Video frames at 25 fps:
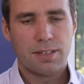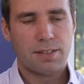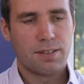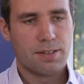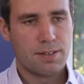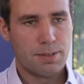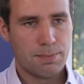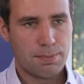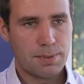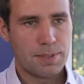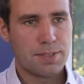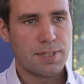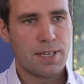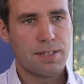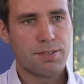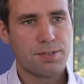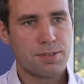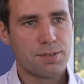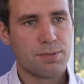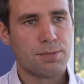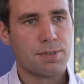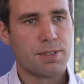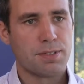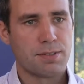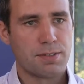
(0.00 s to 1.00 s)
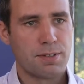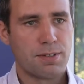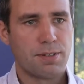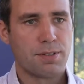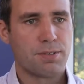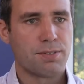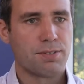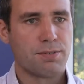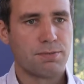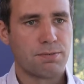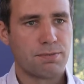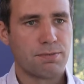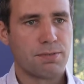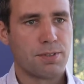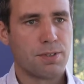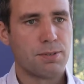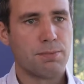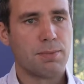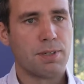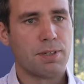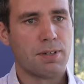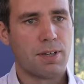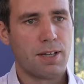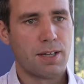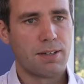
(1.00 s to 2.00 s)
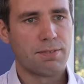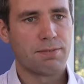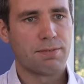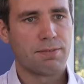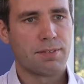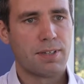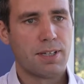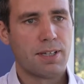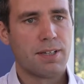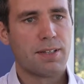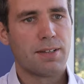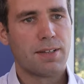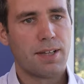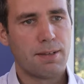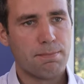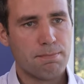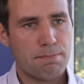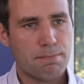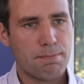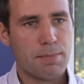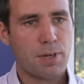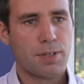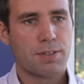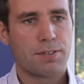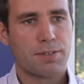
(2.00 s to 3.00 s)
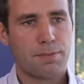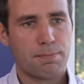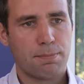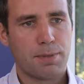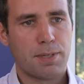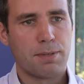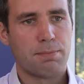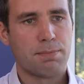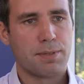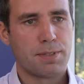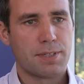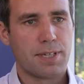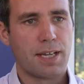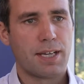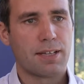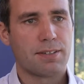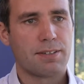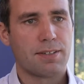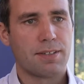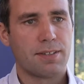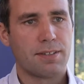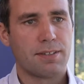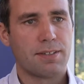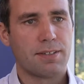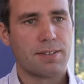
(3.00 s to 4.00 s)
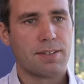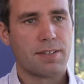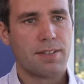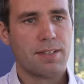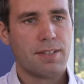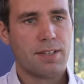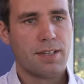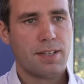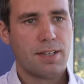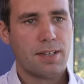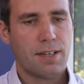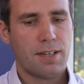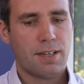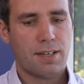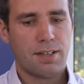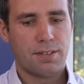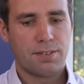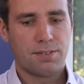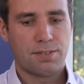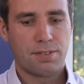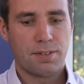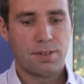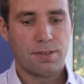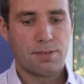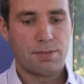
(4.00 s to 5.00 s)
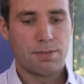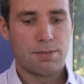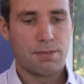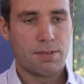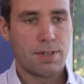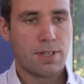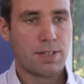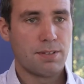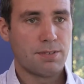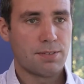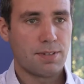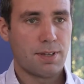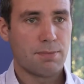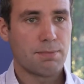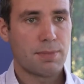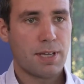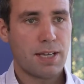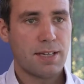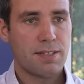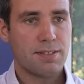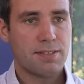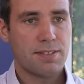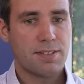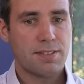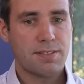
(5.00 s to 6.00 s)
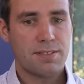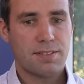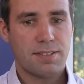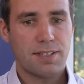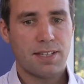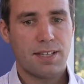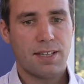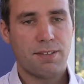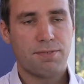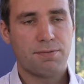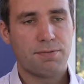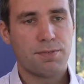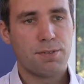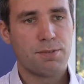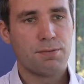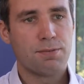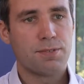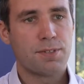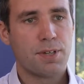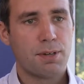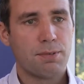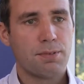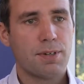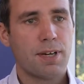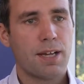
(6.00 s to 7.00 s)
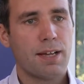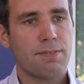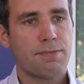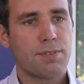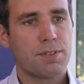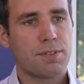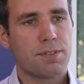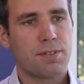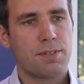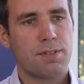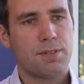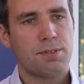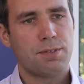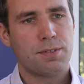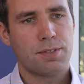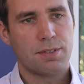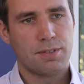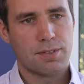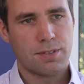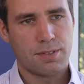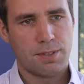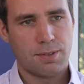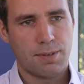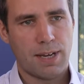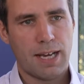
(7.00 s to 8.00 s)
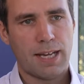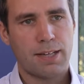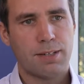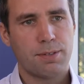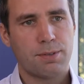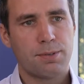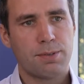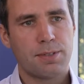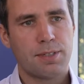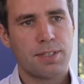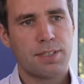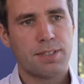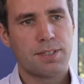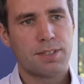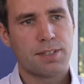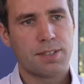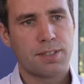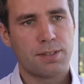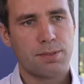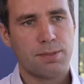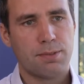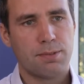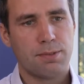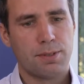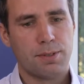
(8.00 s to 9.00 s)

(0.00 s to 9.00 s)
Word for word: the potential is loss of human life. They must be protected. Uh, so in some cases, if you don't have a solution to adequately secure